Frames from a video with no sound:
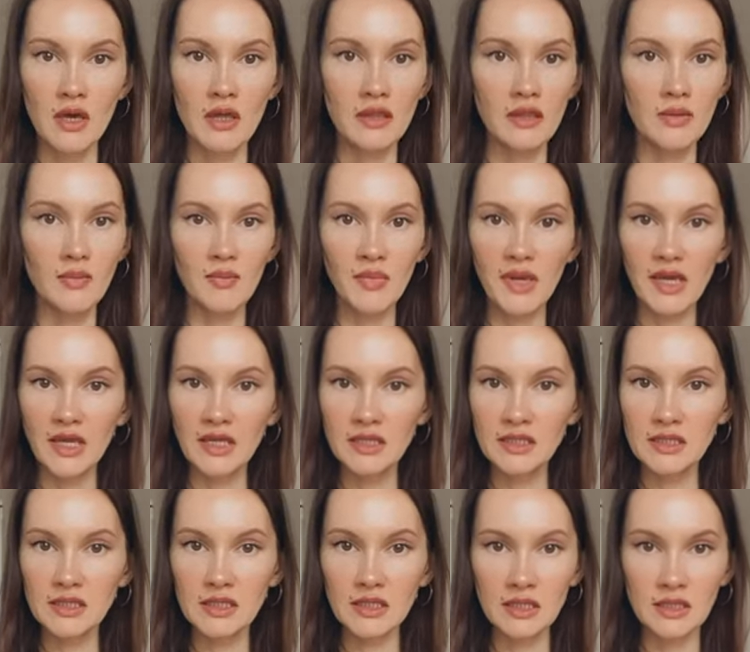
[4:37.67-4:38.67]
The
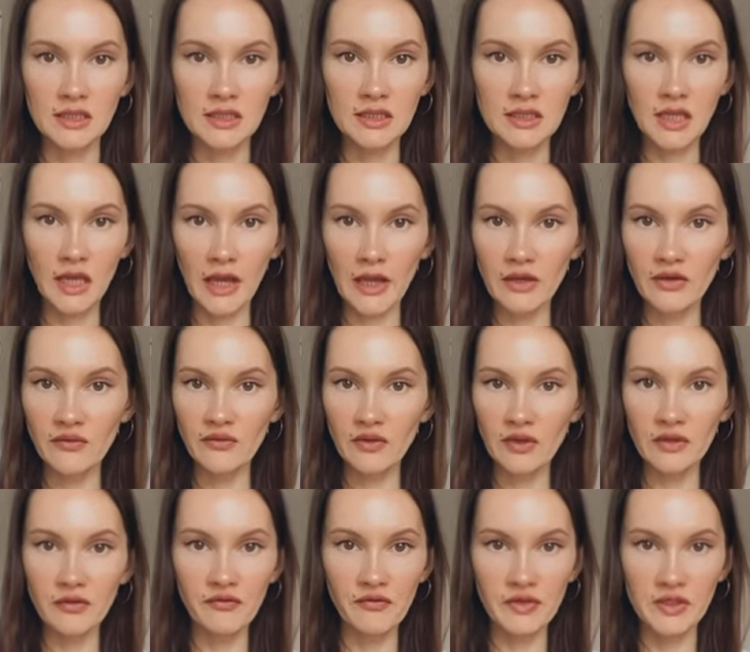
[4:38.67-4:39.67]
base is kind of
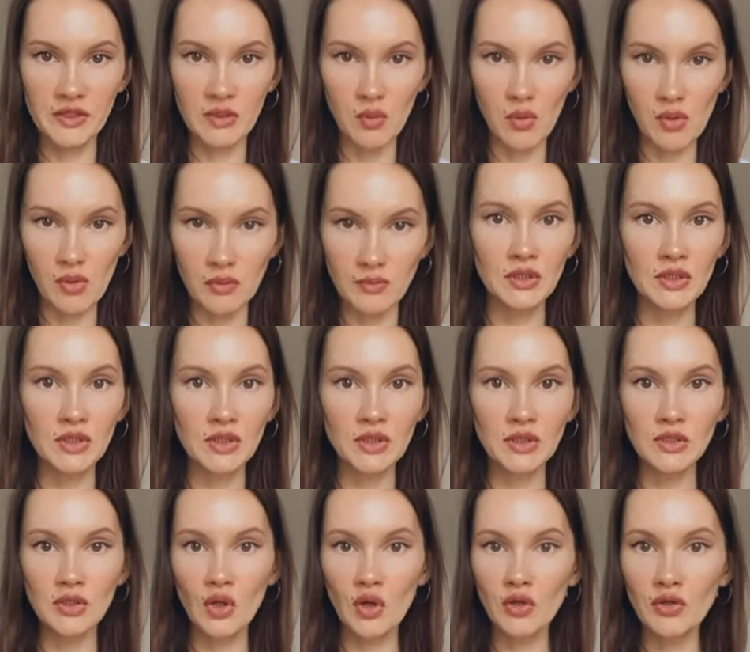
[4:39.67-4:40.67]
invisible. It's
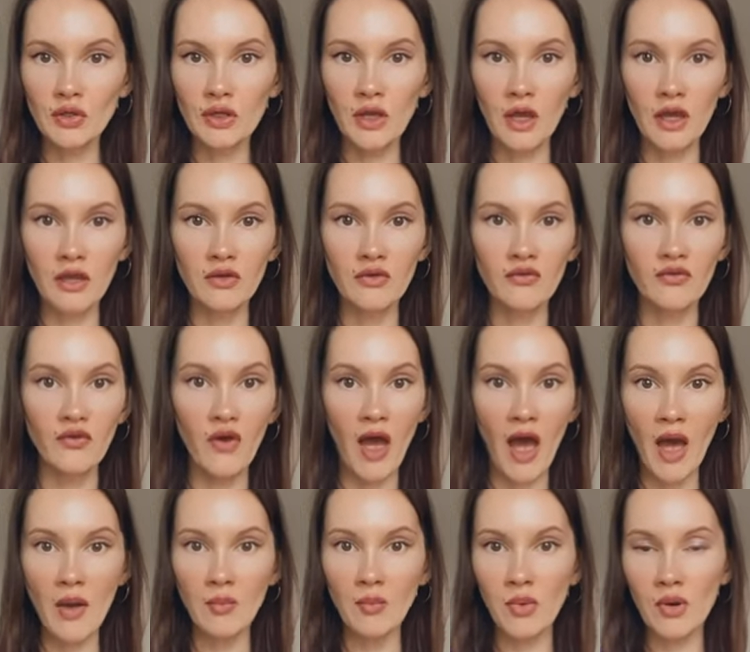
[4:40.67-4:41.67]
not a kind of
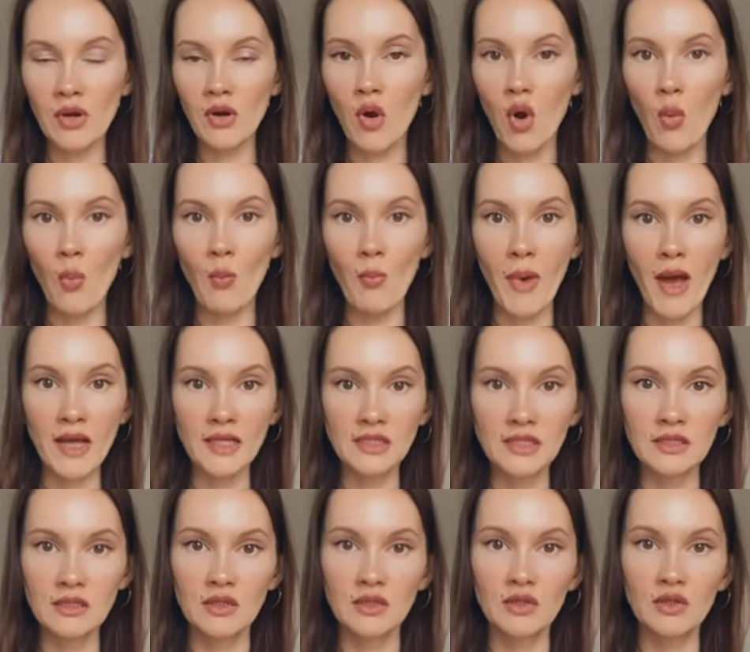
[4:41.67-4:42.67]
amber or
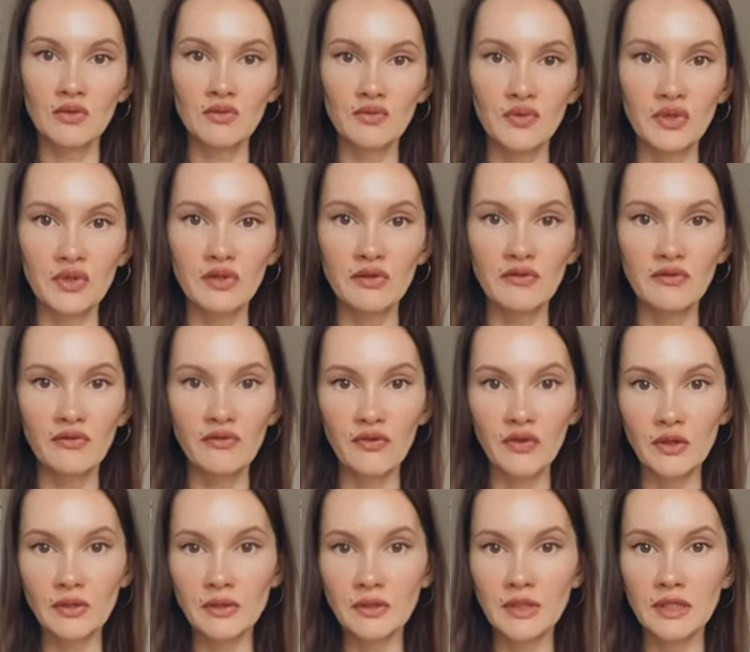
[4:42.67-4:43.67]
musk that you really
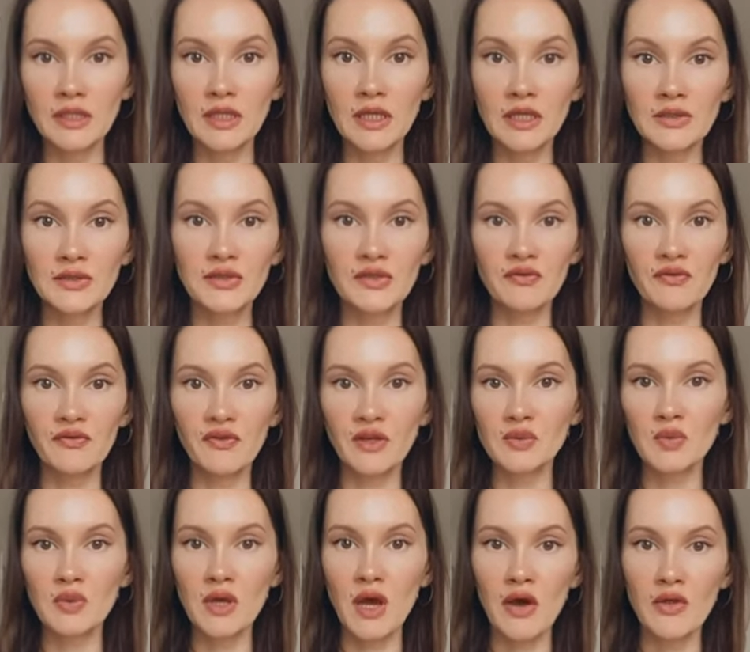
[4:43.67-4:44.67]
feel that interferes
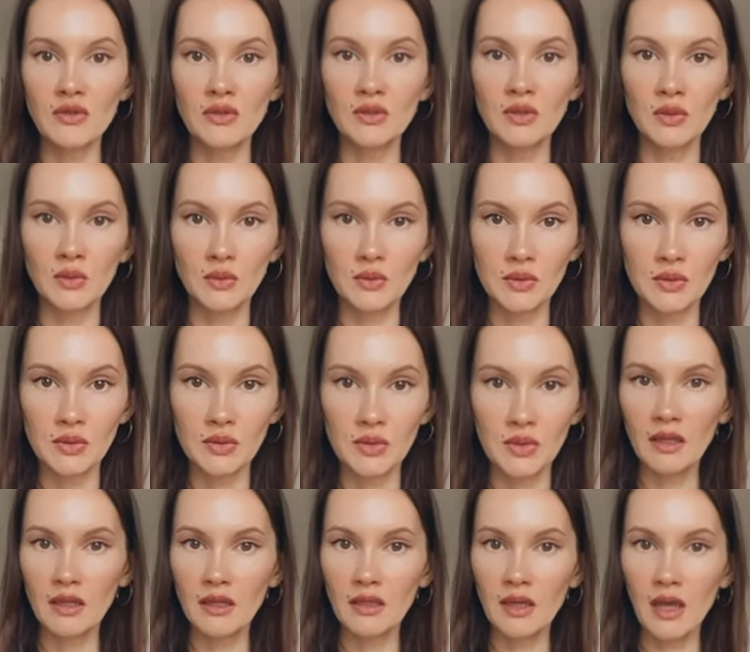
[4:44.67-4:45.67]
with other notes.
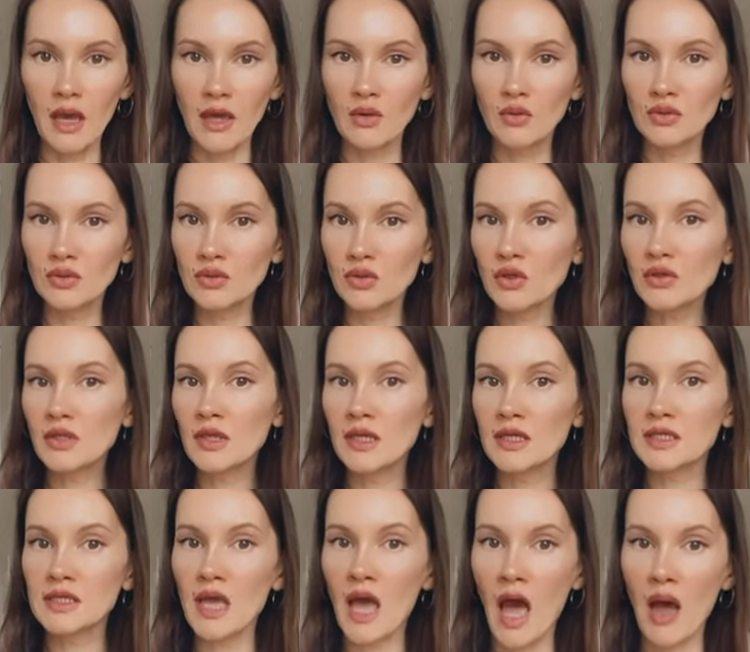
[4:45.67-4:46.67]
I could not
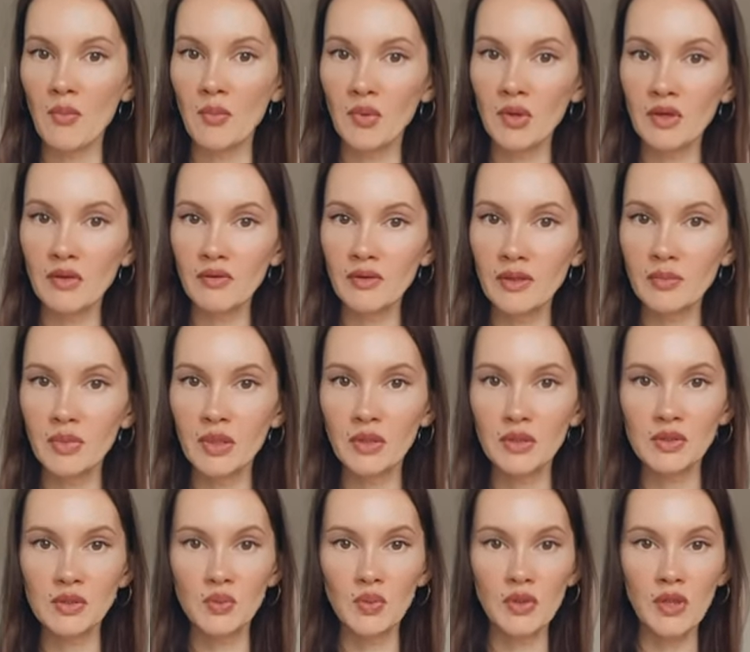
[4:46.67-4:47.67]
guess ambergris
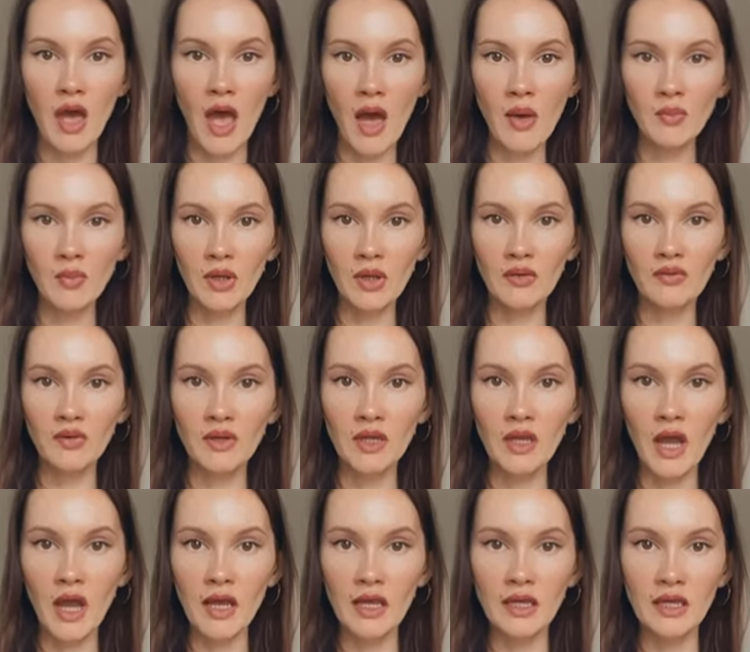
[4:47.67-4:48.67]
because with ambergris
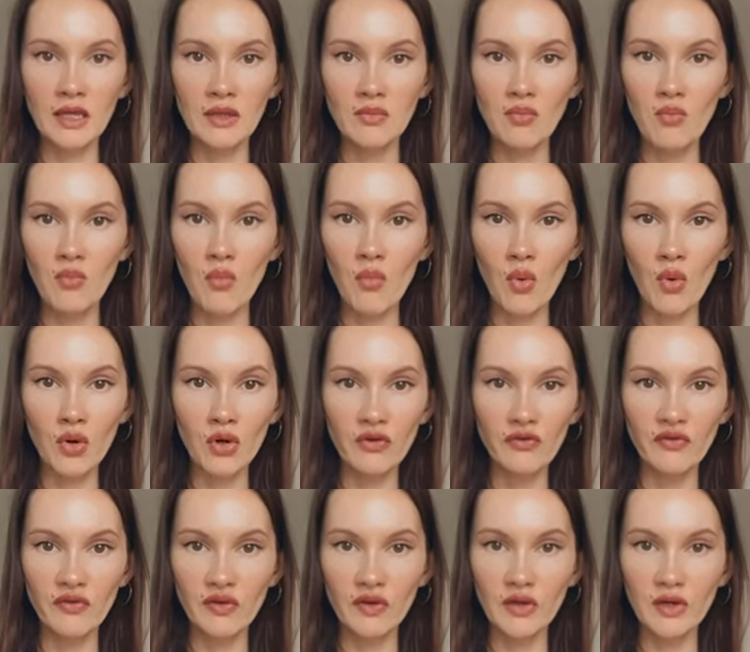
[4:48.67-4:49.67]
I get more
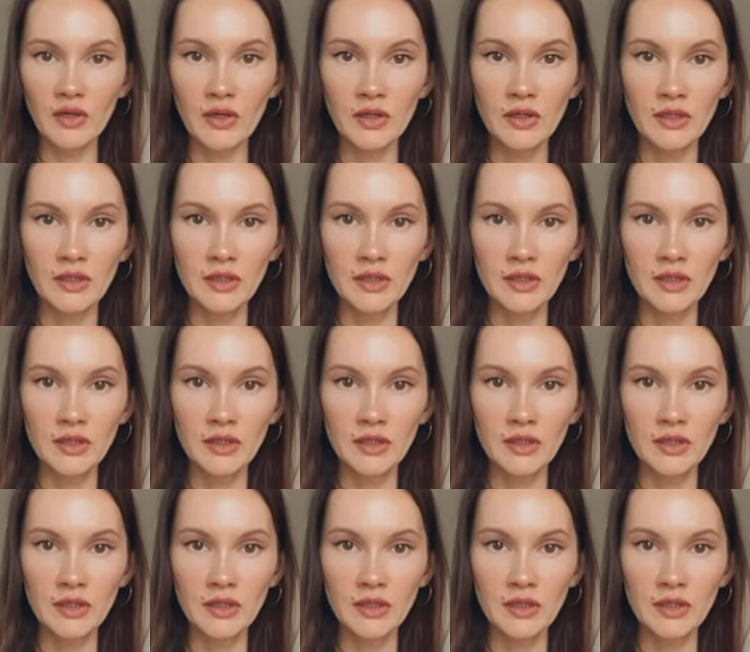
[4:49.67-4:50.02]
of a,